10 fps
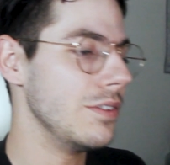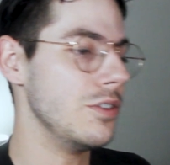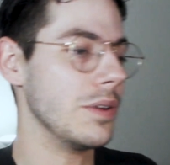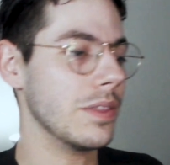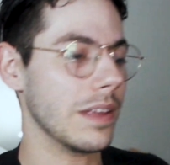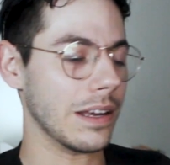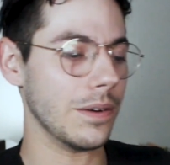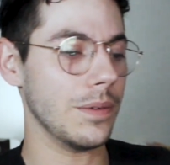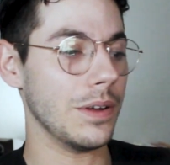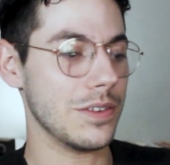doing, like,
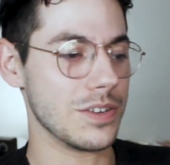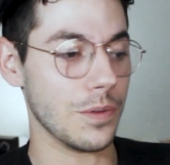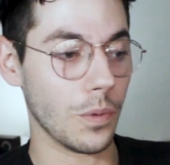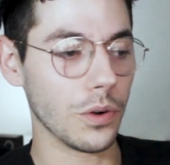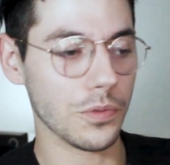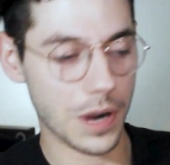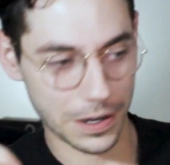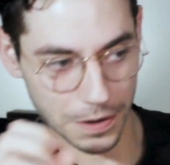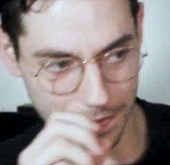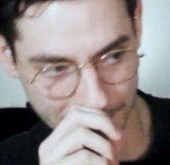it's a world
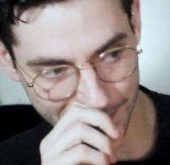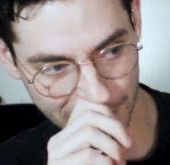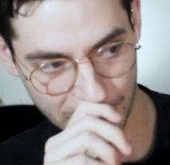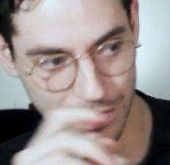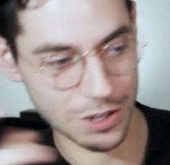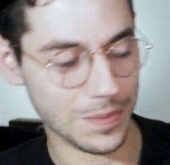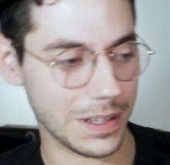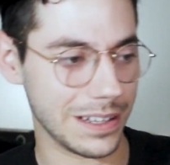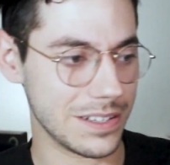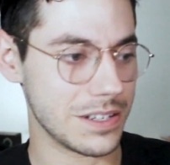record. I'm
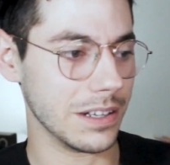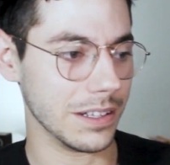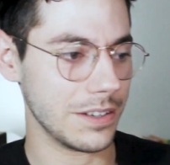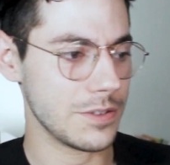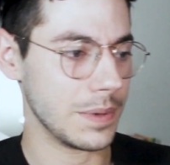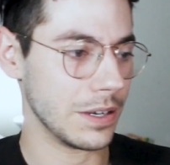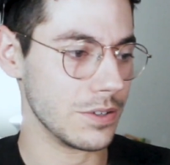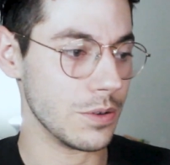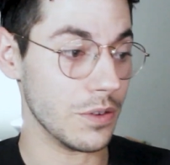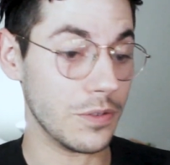assuming it still is,
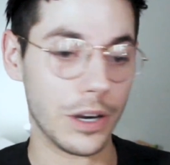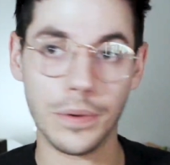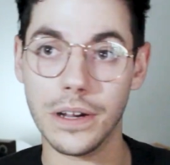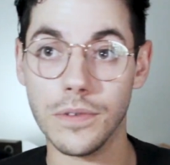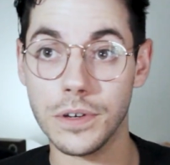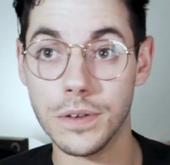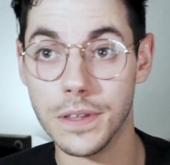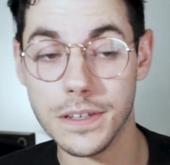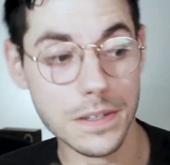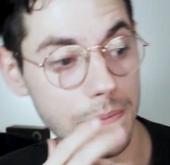because who the fuck would ever do
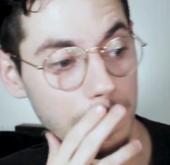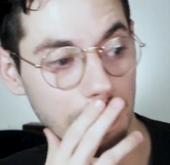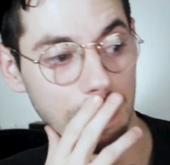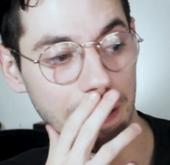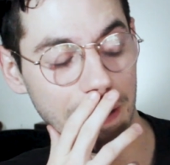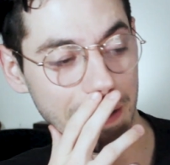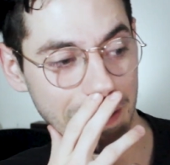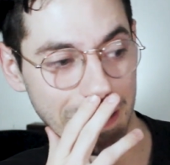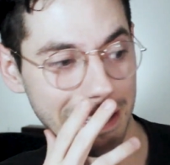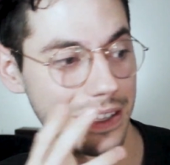this?
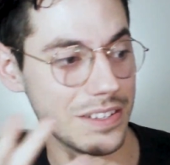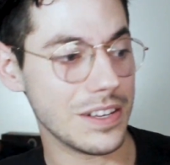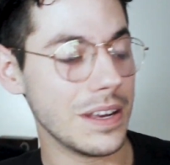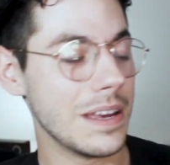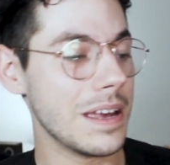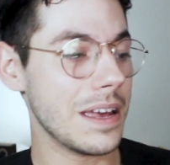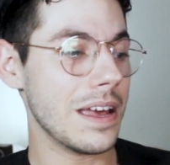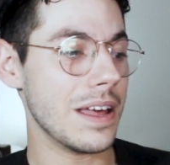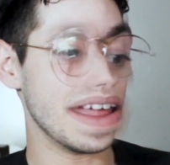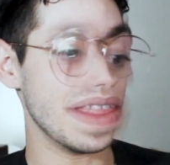But it's
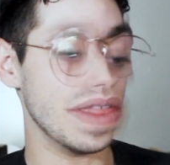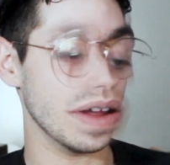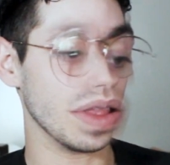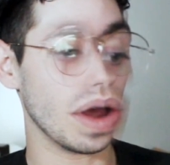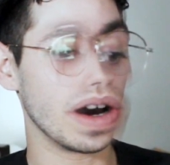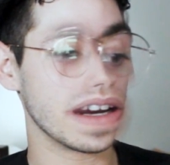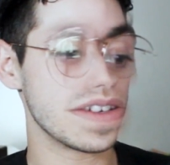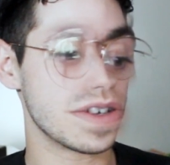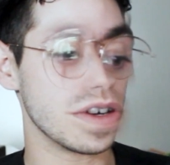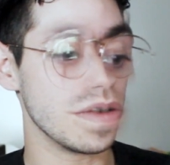the
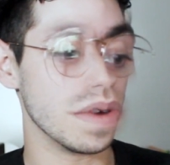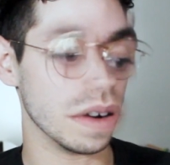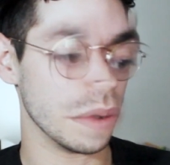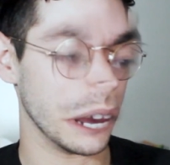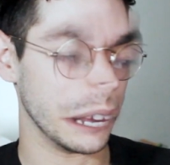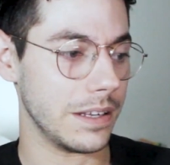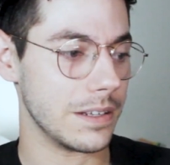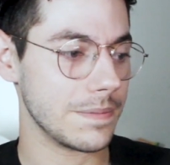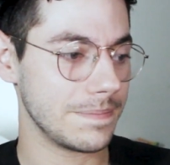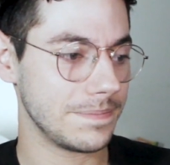longest Uber ride,
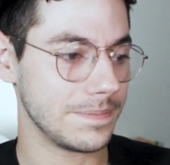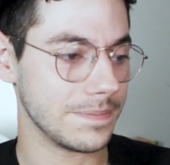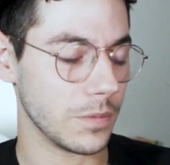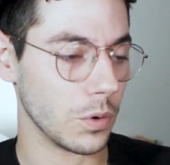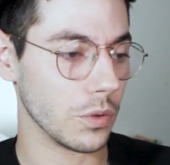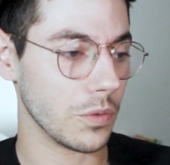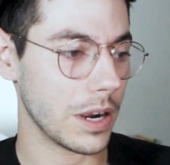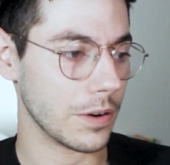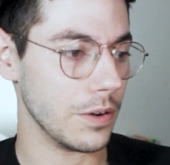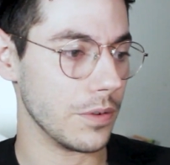world
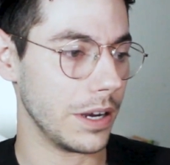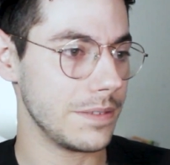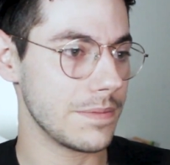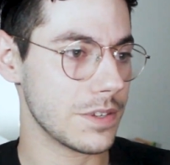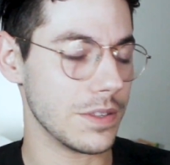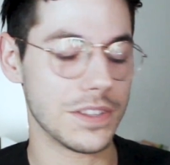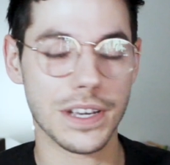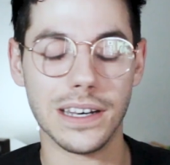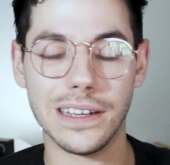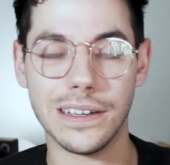record, right? So this
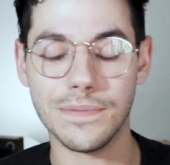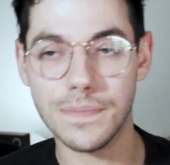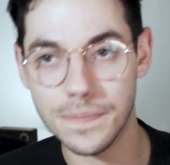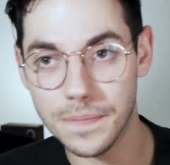guy,